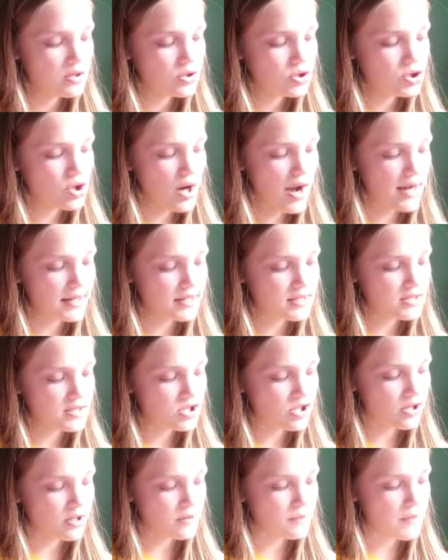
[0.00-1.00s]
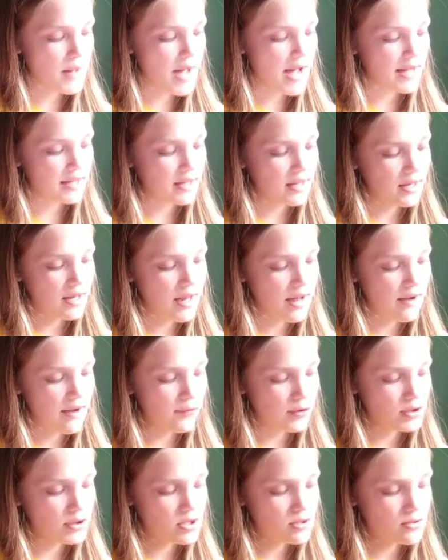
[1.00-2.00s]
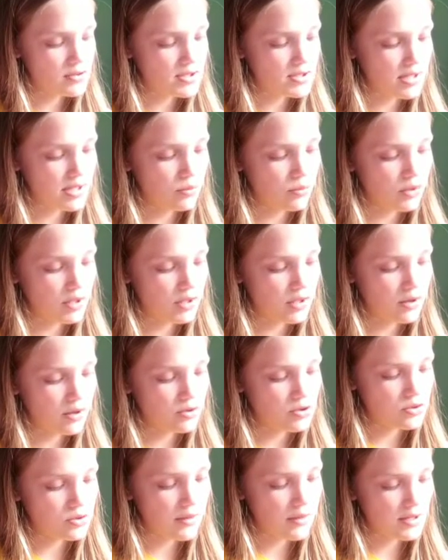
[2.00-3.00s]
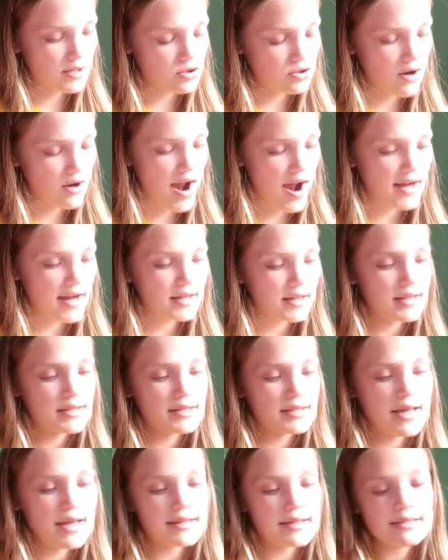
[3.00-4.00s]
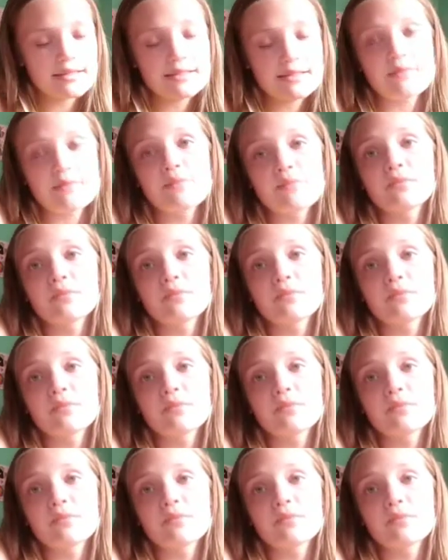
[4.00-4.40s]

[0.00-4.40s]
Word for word: Track has started back, and every Tuesday we go to a track. Yes.